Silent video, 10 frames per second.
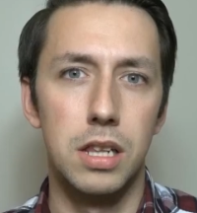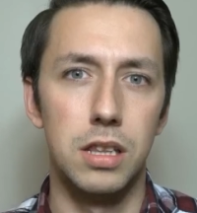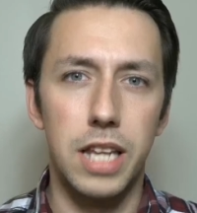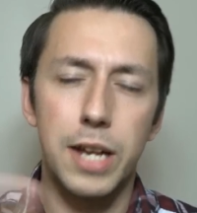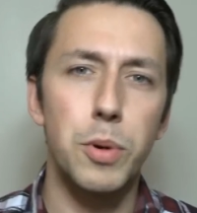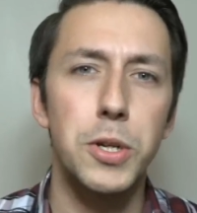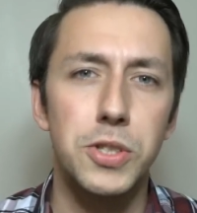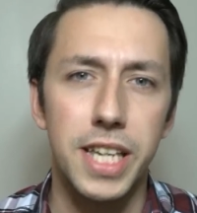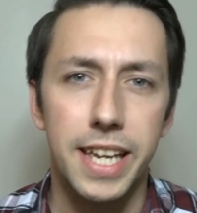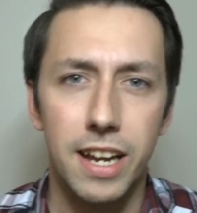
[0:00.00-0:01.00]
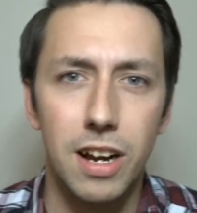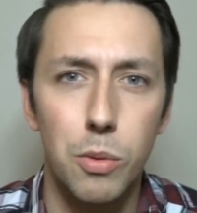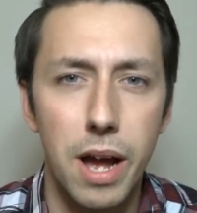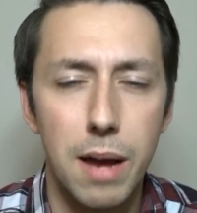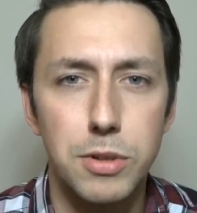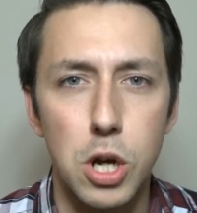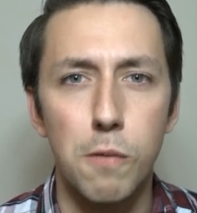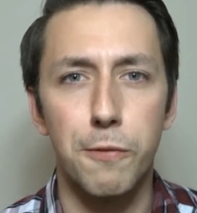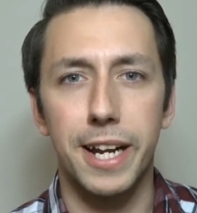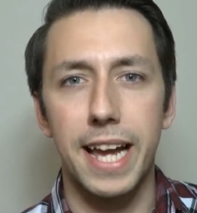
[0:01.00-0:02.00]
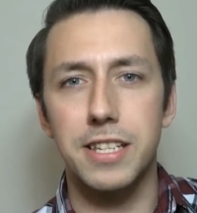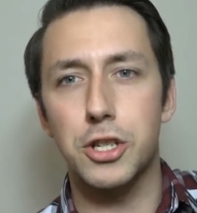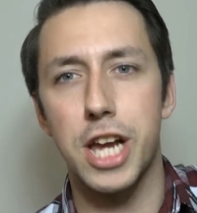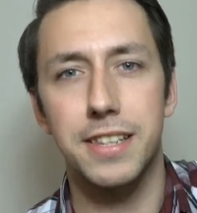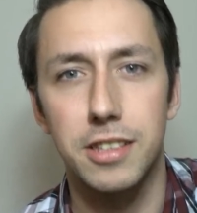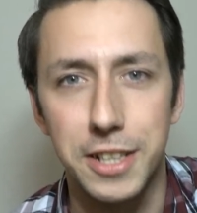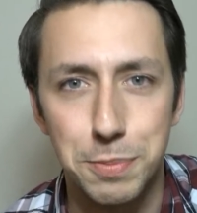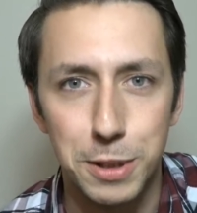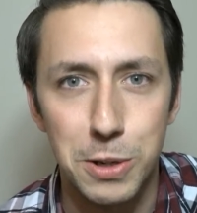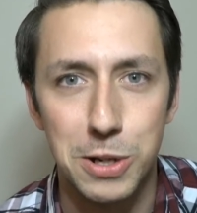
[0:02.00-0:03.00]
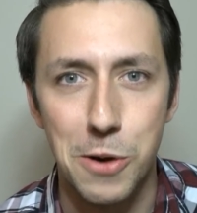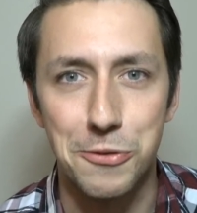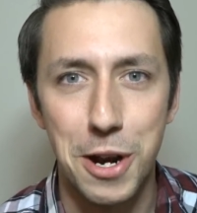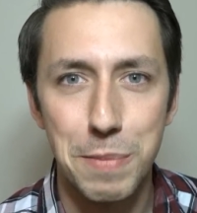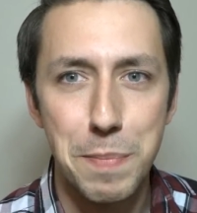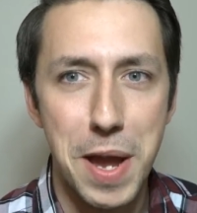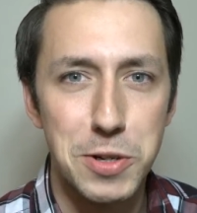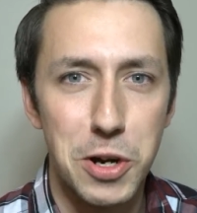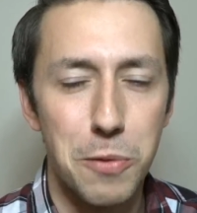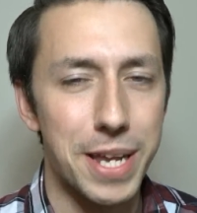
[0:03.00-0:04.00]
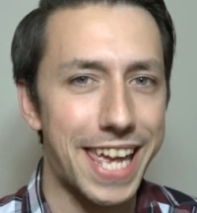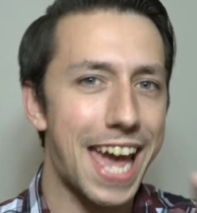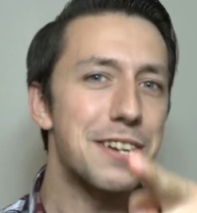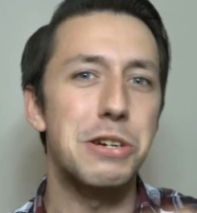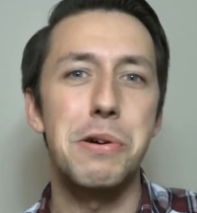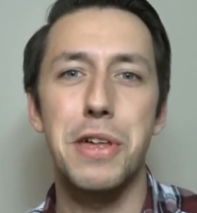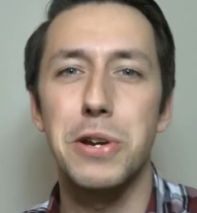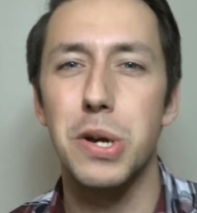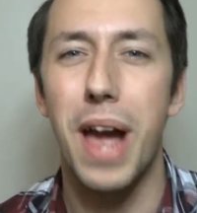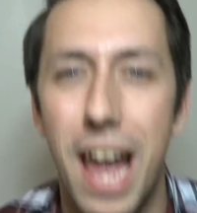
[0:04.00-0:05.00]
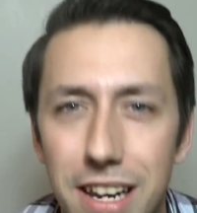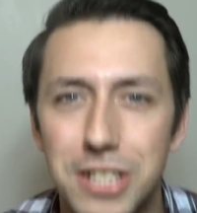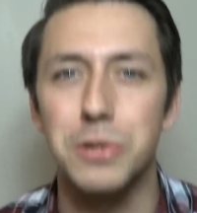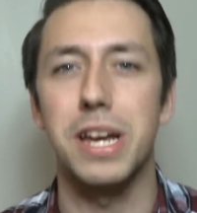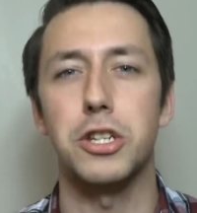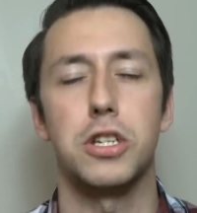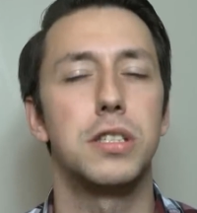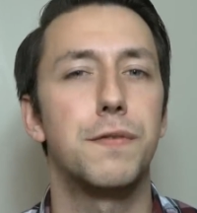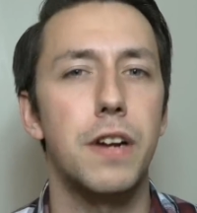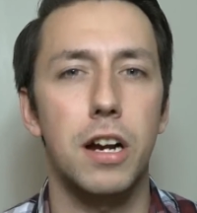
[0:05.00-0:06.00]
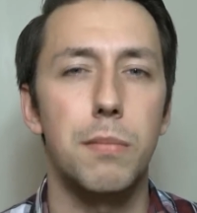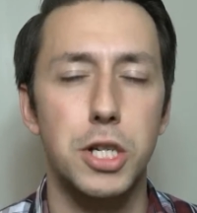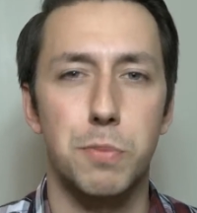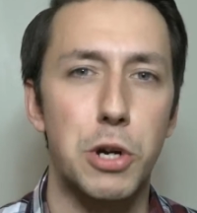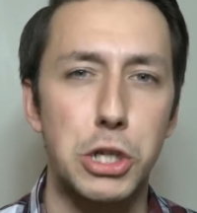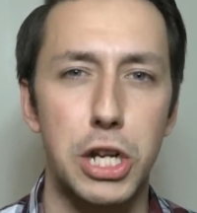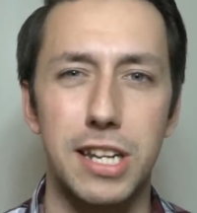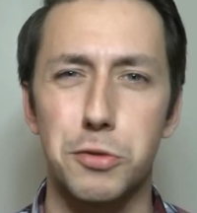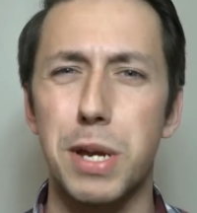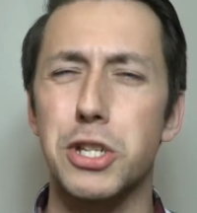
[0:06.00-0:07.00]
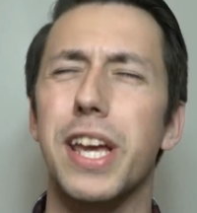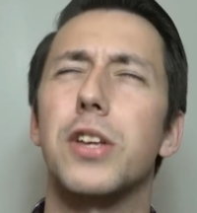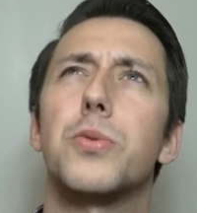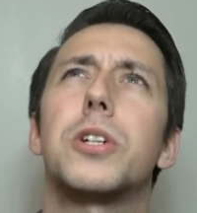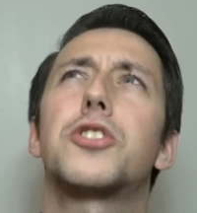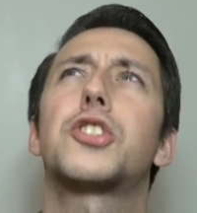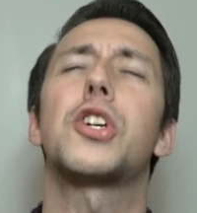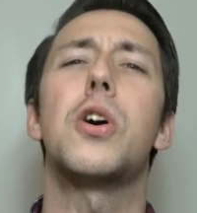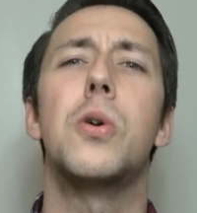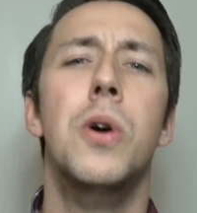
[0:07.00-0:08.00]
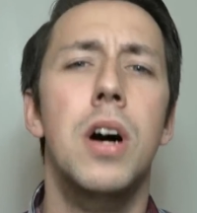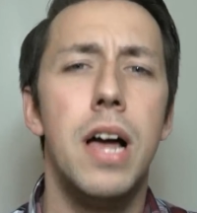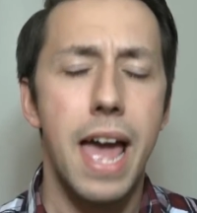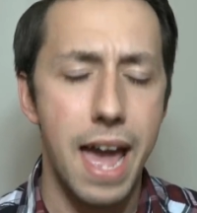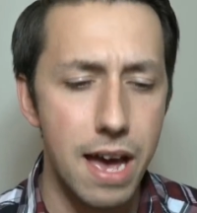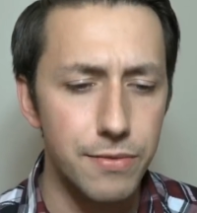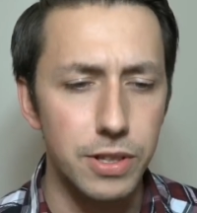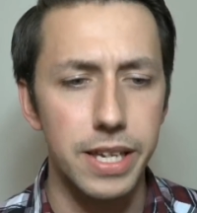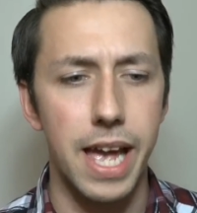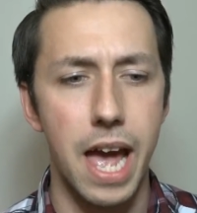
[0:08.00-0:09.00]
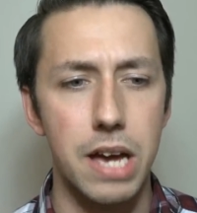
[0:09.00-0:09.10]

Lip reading: Like what you see here at WAM? Don't forget to check the links below. GoFundMe, Patreon. We can't do it without you. Any donation is very much appreciated, especially as we're so heavily